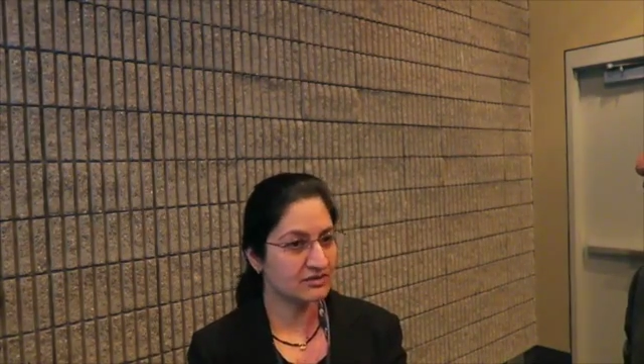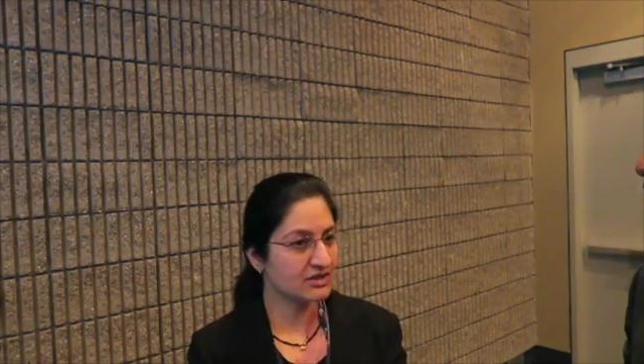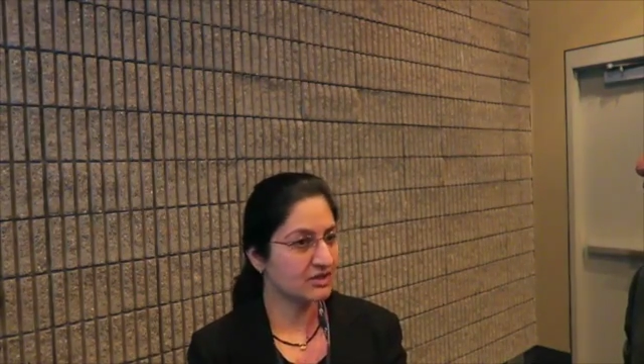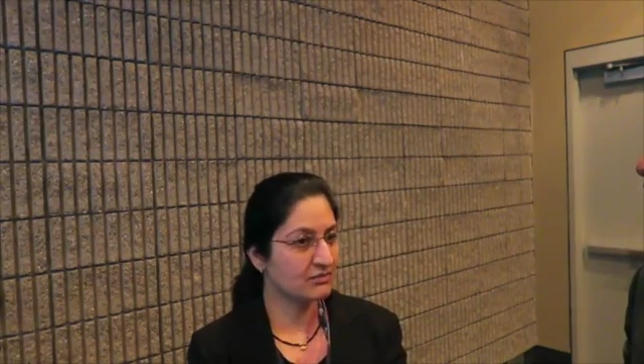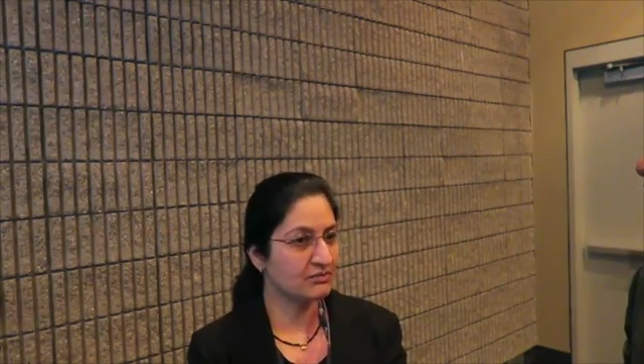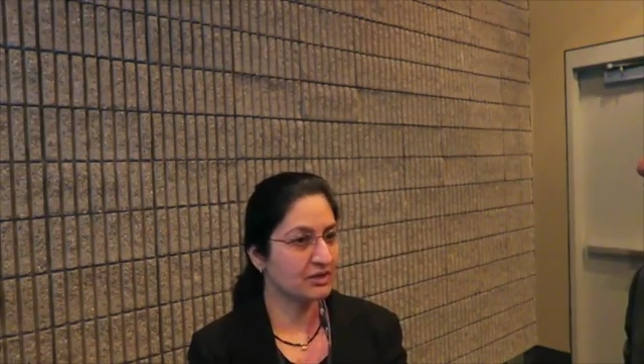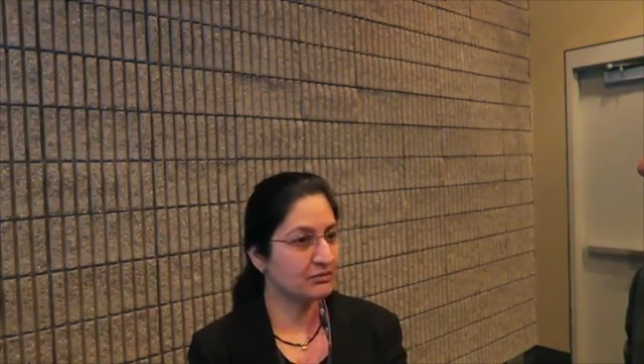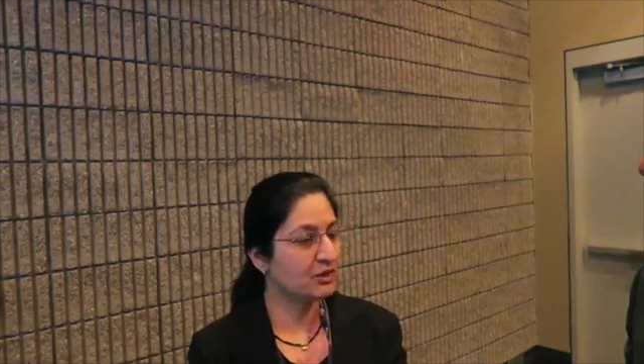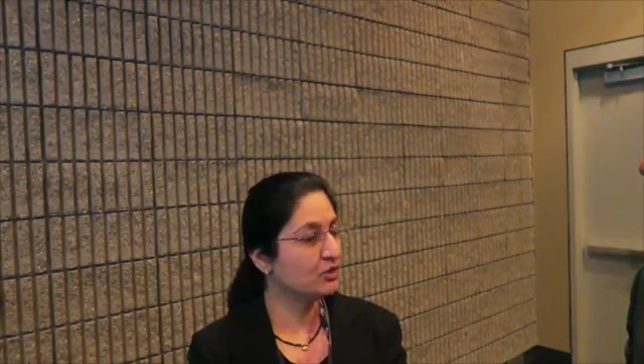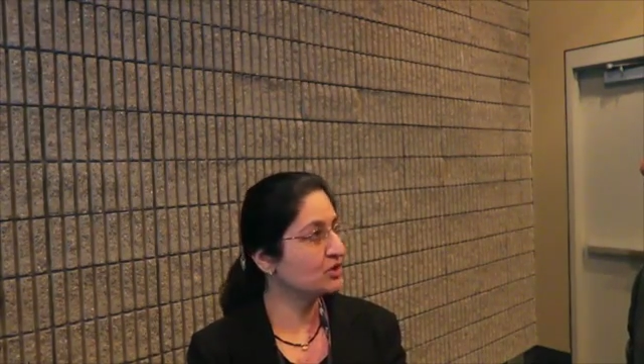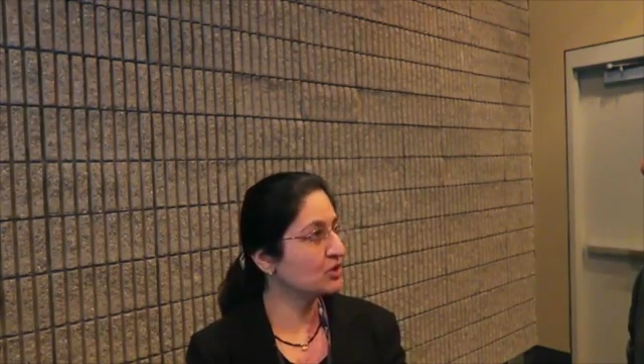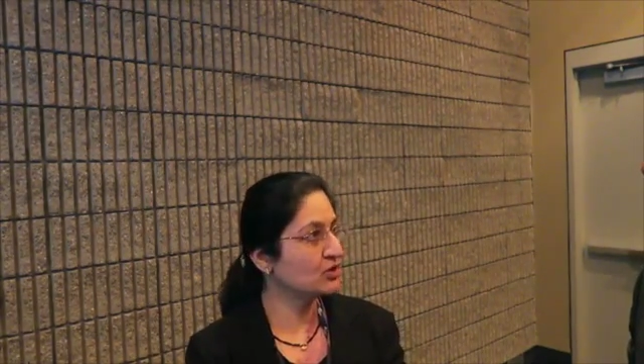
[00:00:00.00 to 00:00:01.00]
some
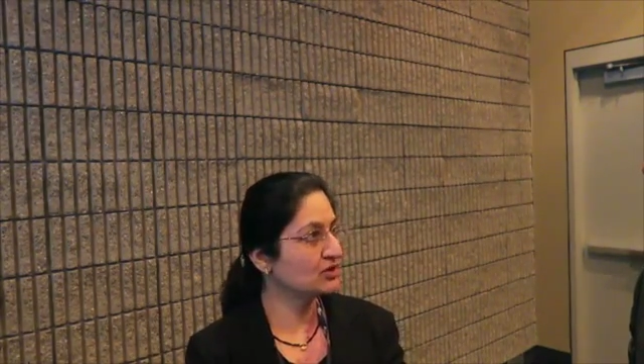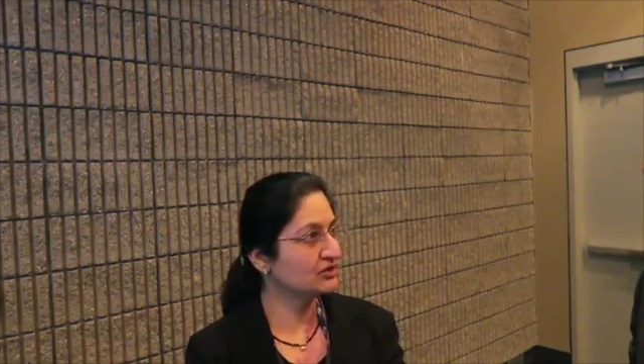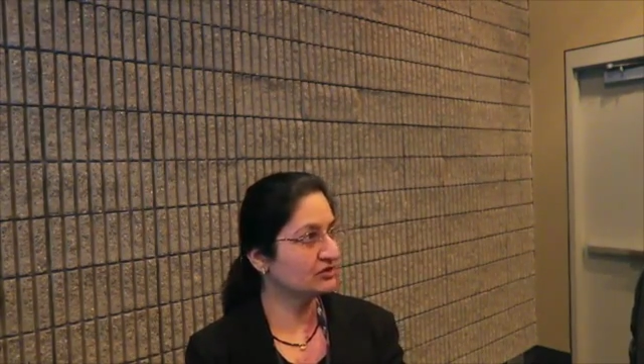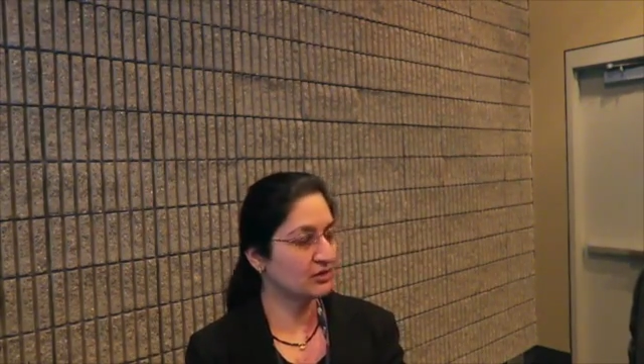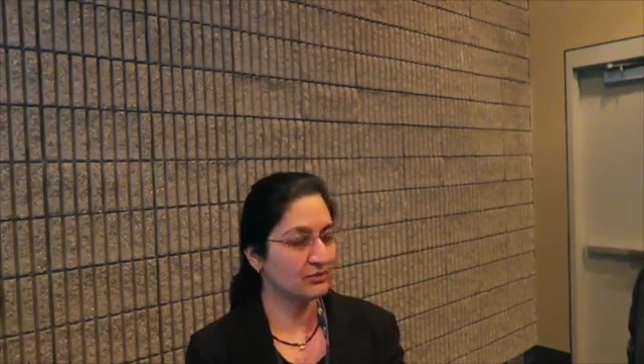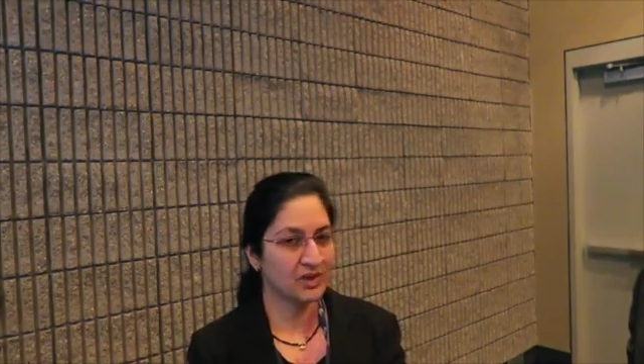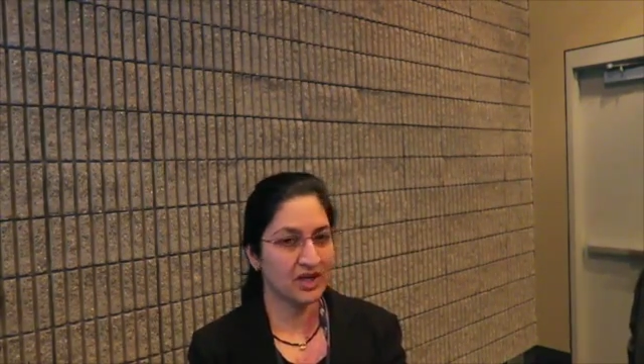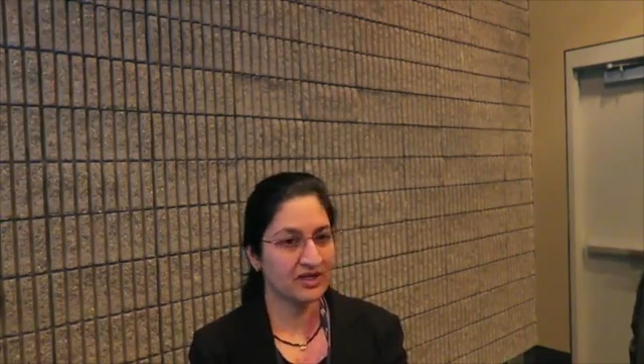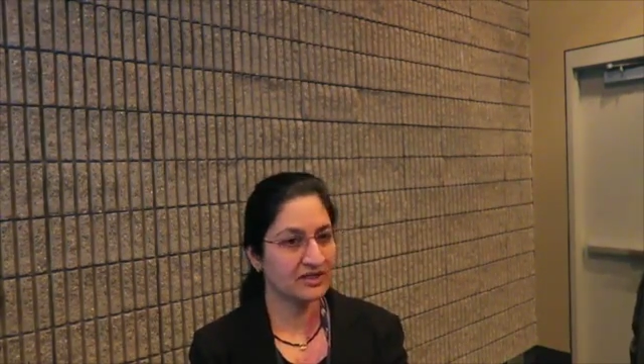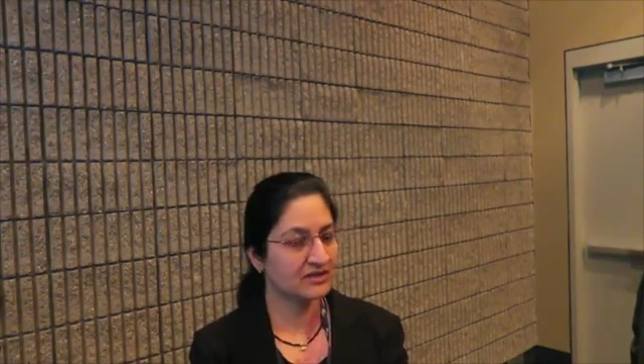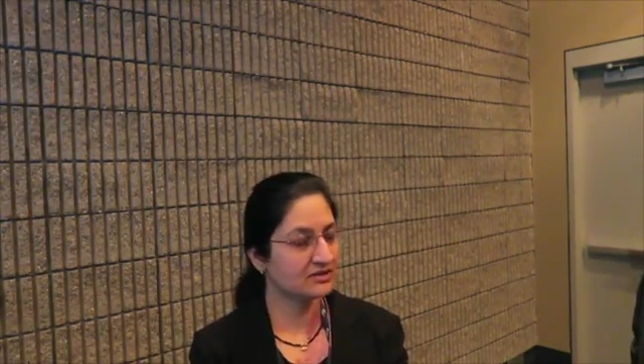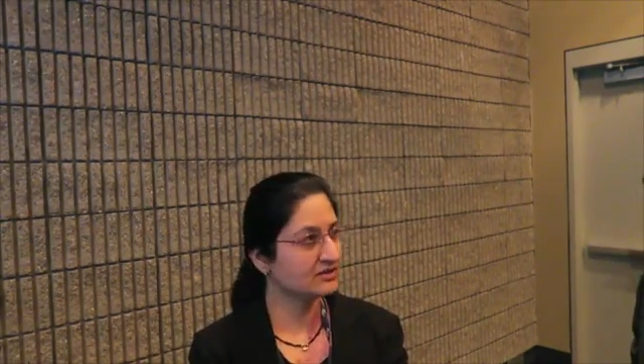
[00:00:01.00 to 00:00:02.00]
blue toes from
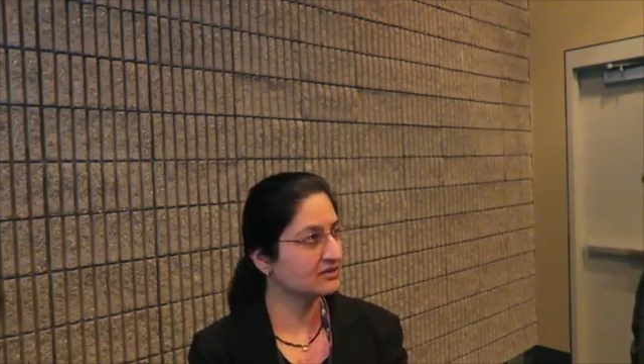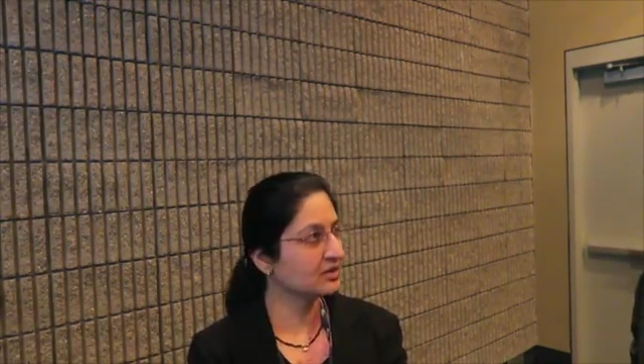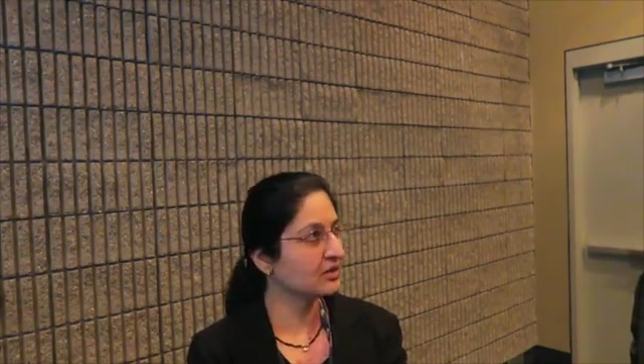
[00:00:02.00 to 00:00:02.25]
particles